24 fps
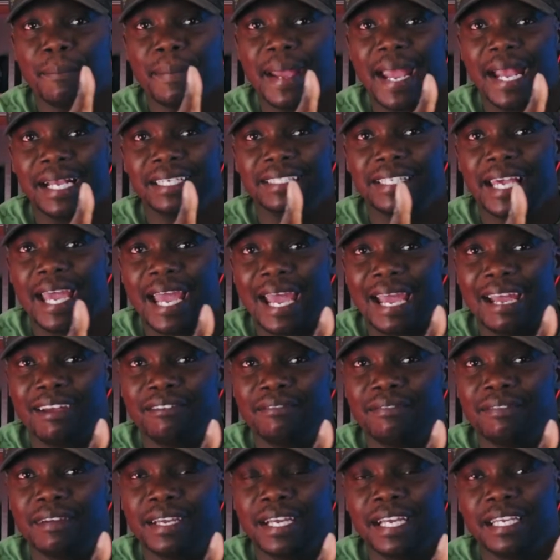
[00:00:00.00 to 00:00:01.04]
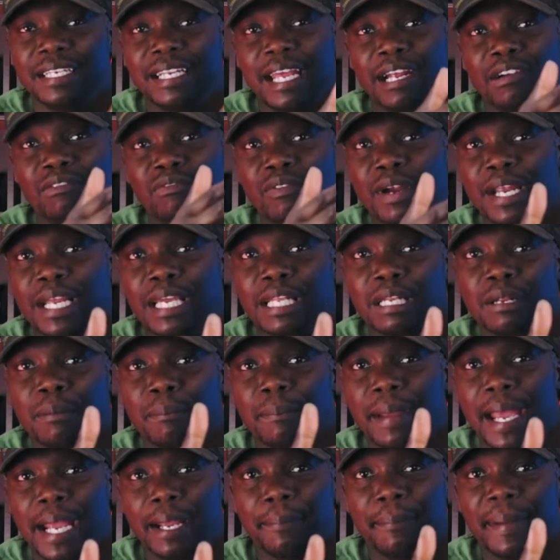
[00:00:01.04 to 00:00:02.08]
bags have that regular
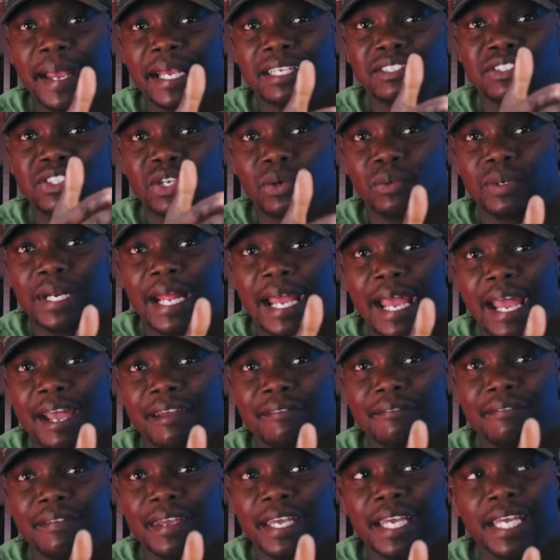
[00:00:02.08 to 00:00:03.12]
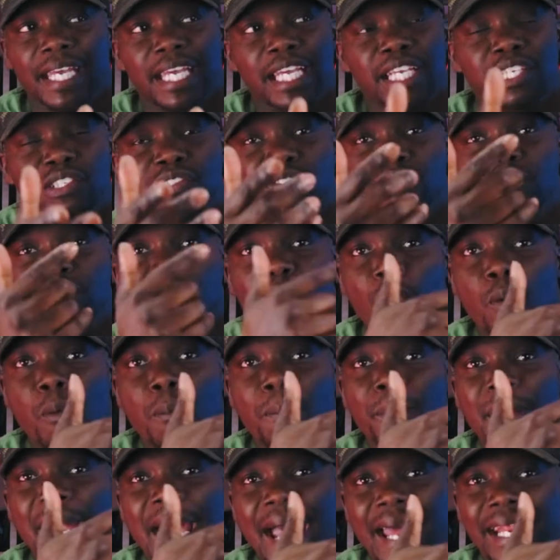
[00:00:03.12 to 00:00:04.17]
backpacks don't have is
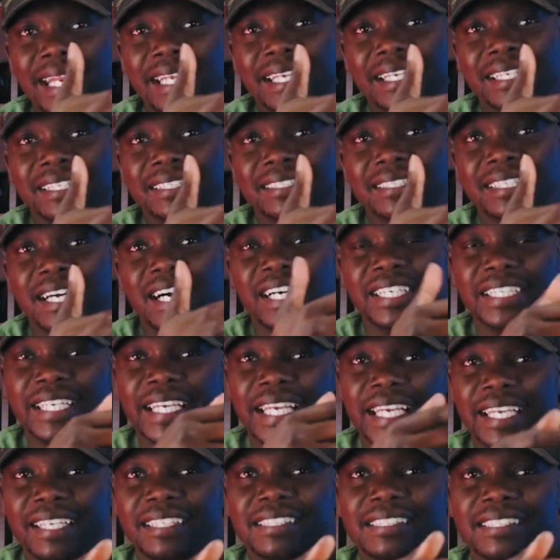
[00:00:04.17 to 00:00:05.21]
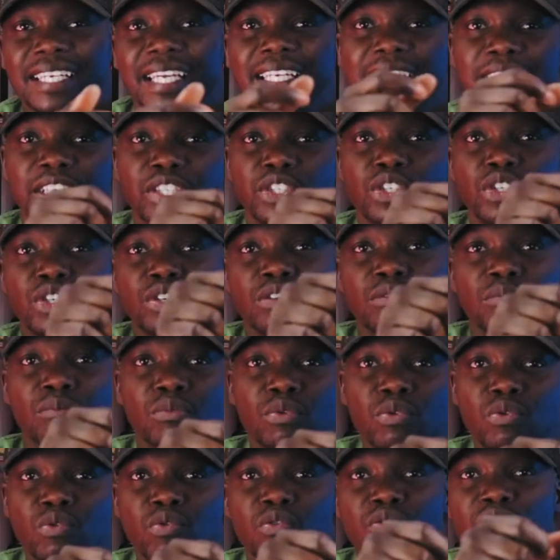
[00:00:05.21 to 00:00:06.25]
foam paddings on the inside that you can
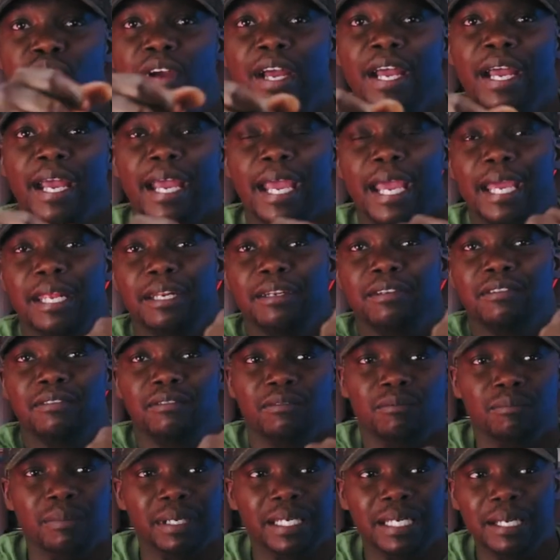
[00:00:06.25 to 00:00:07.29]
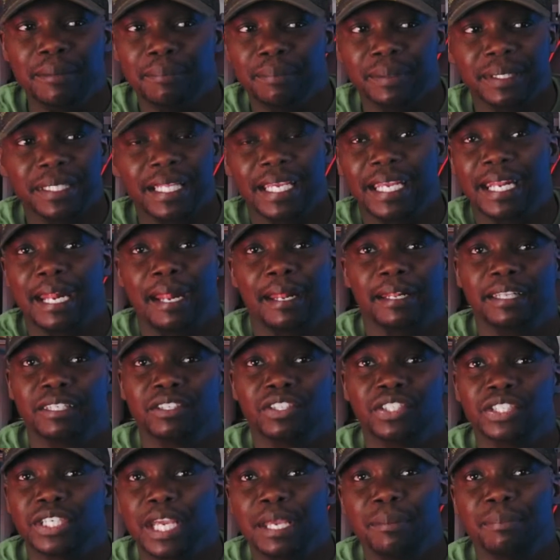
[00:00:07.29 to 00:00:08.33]
move and manipulate and
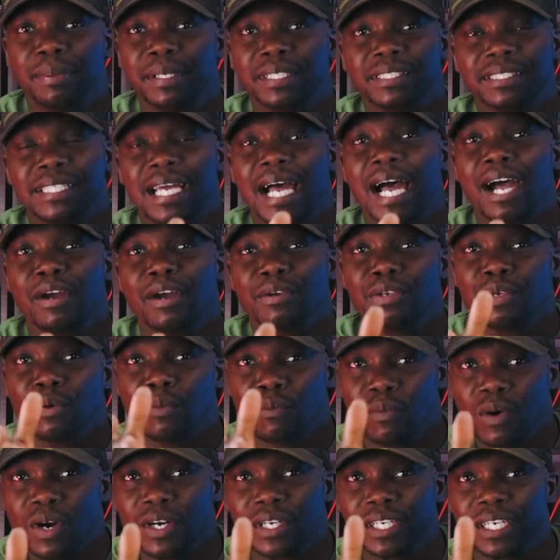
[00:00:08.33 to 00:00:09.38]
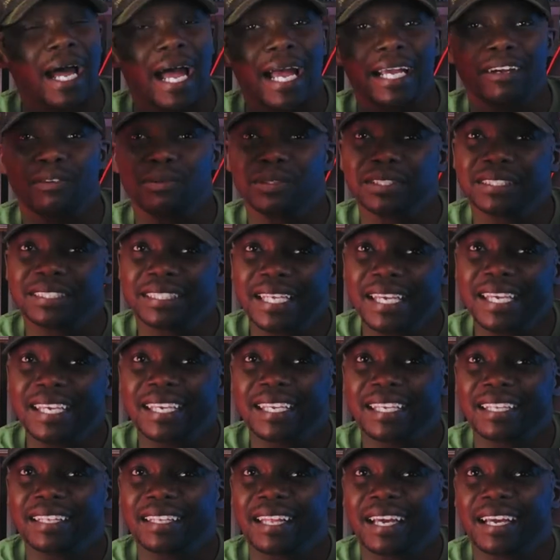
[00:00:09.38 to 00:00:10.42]
shape it to how you want. I was
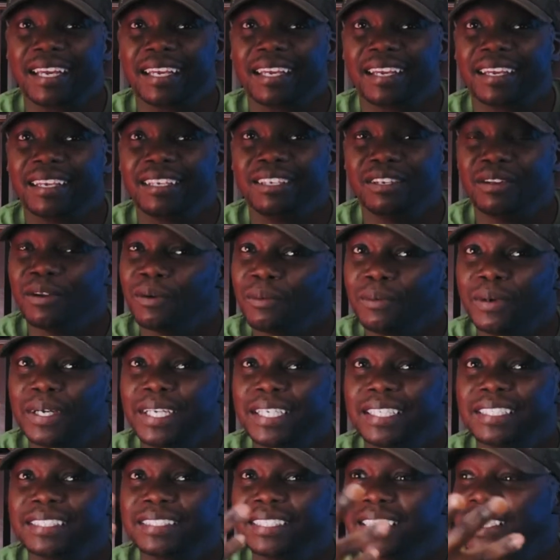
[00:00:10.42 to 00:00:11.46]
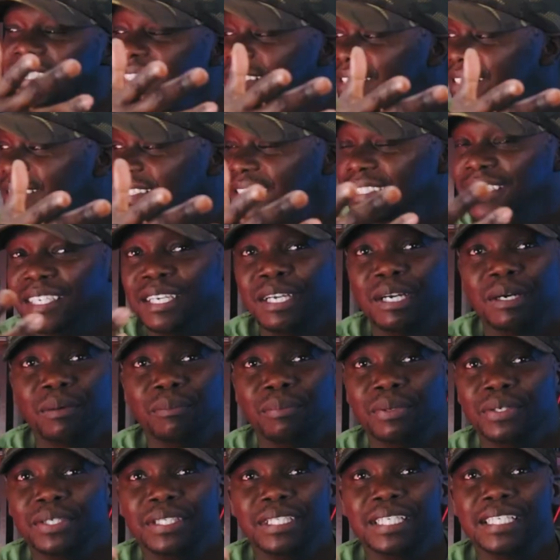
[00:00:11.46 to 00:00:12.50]
thinking, like, you know what, instead of just
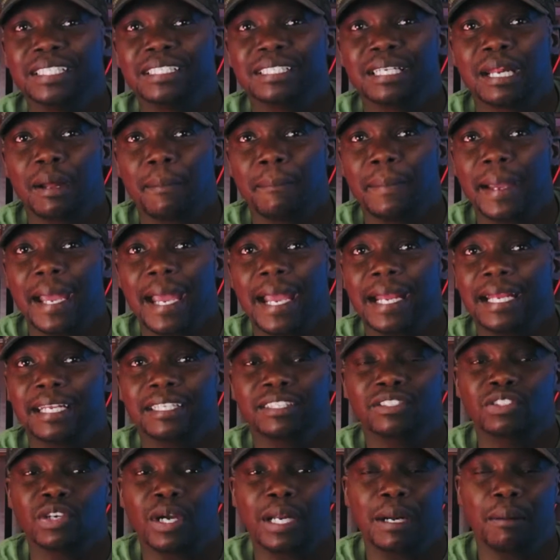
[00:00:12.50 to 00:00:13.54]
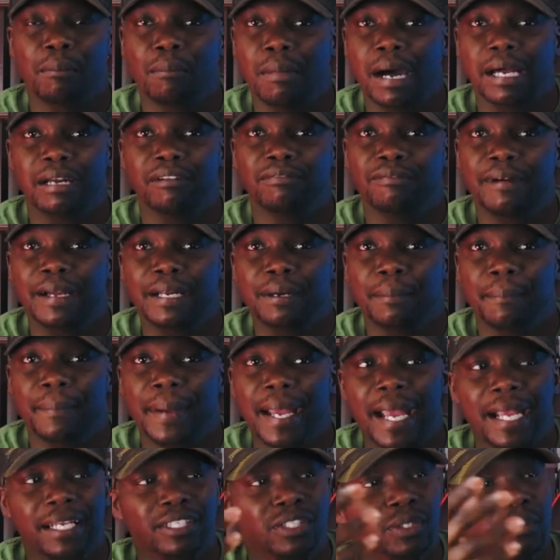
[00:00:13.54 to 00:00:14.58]
putting this in a bag and try to modify the
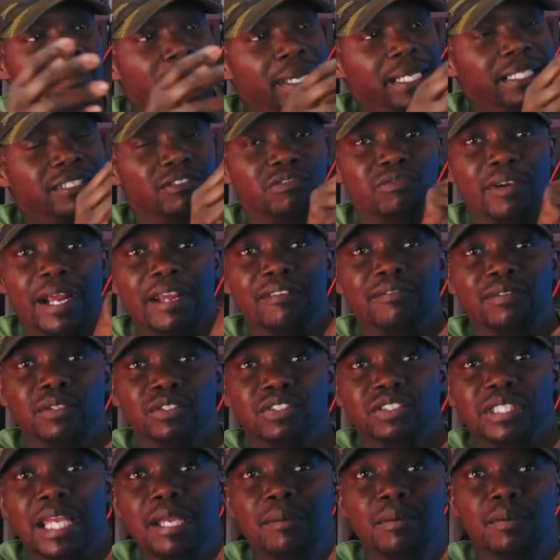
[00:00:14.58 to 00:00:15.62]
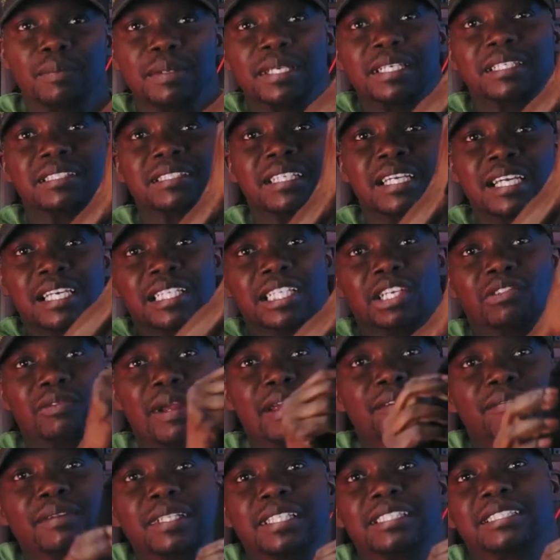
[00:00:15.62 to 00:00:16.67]
bag to make the rifle stable, because the
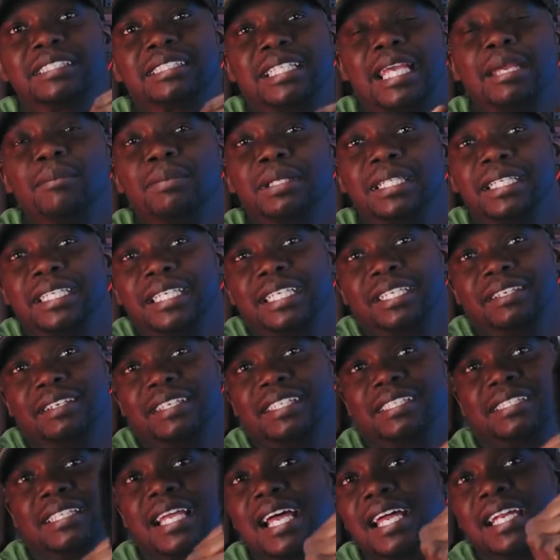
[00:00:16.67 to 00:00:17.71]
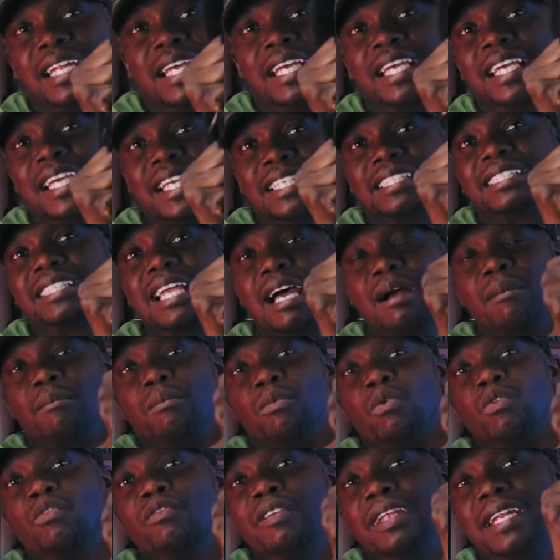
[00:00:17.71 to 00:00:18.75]
rifle is stable in here. It's not
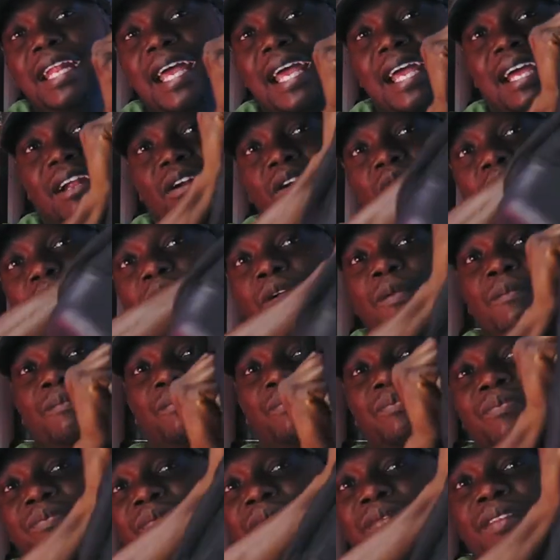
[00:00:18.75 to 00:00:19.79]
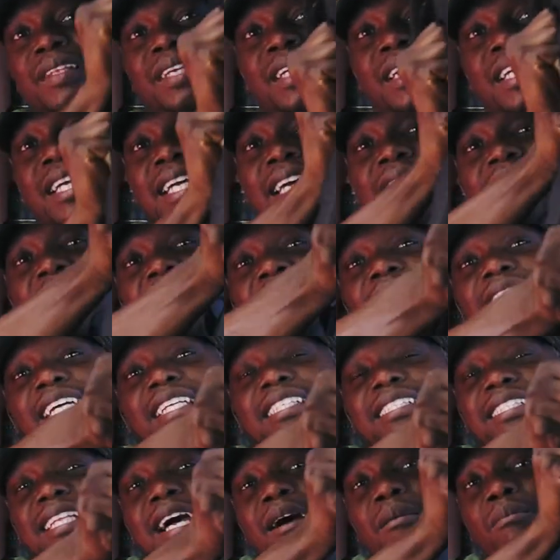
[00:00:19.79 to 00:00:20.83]
moving at all.
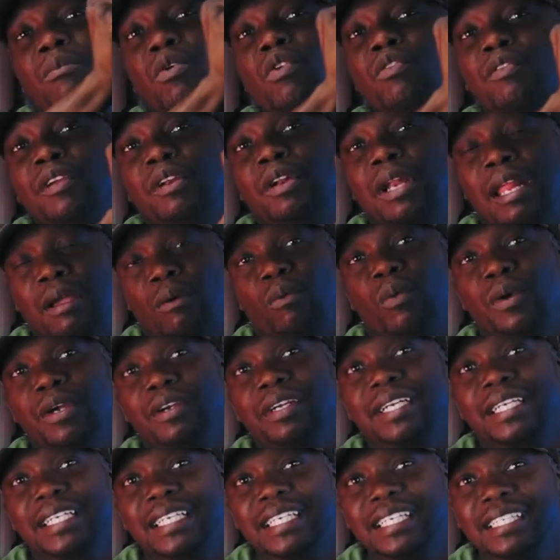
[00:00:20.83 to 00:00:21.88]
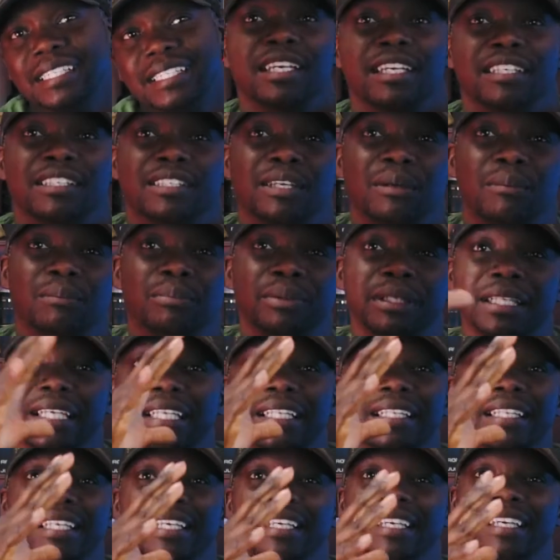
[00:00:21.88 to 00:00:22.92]
It's not moving. Like where it is, it's
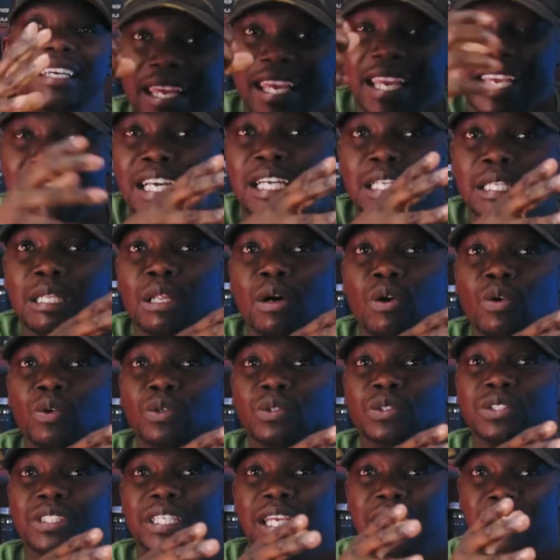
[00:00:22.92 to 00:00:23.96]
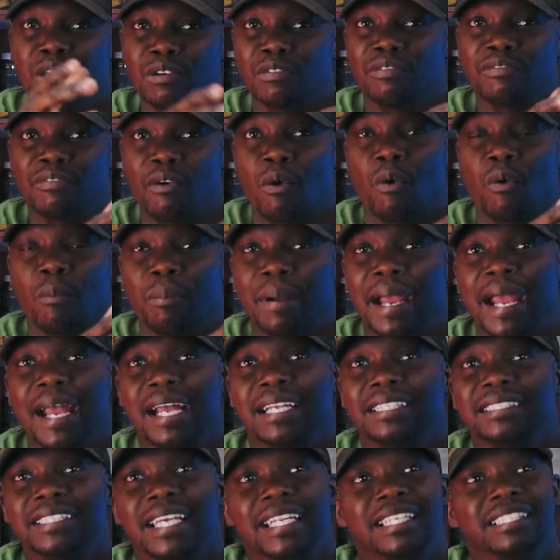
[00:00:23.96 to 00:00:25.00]
completely enclosed in the foam
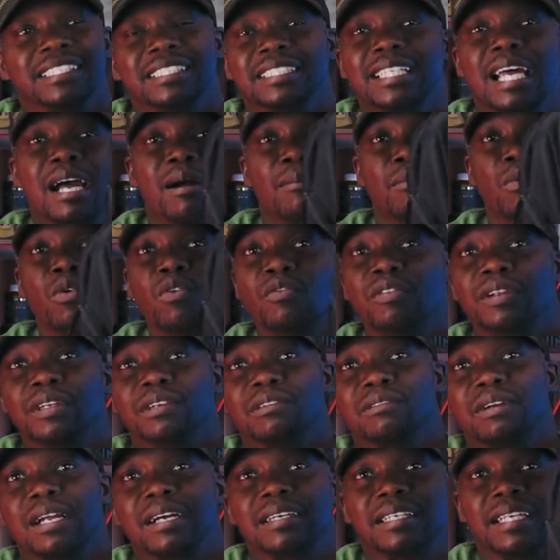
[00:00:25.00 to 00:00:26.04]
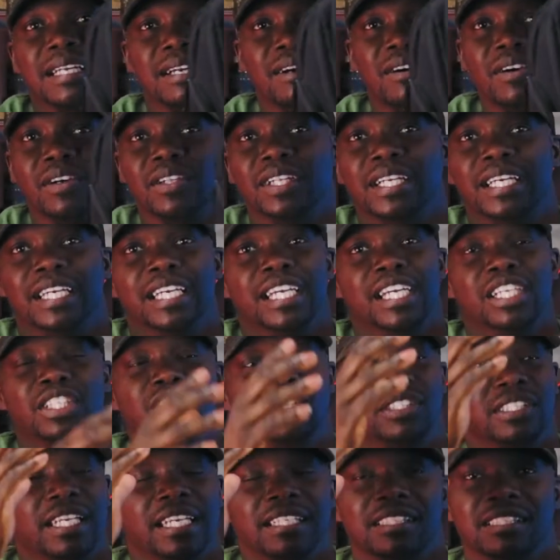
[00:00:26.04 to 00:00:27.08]
pads that it's not moving around at all.
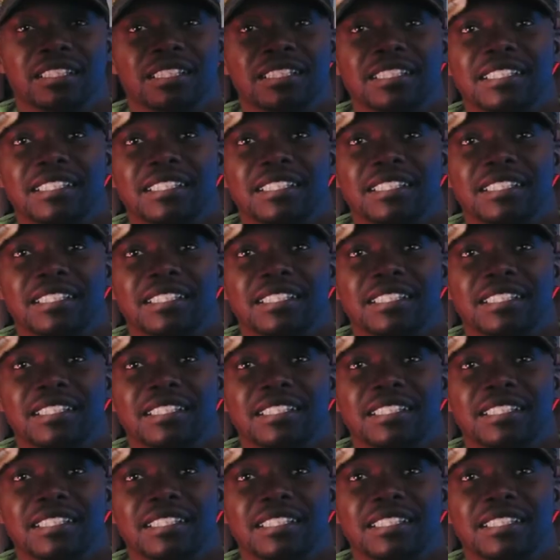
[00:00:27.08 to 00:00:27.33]
It's gonna